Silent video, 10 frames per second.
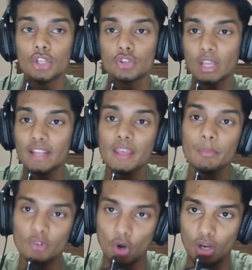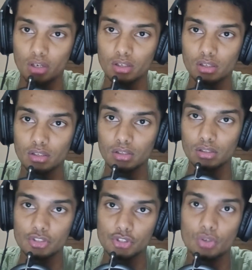to get them wrong.
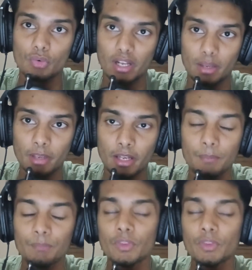Do you know what I mean?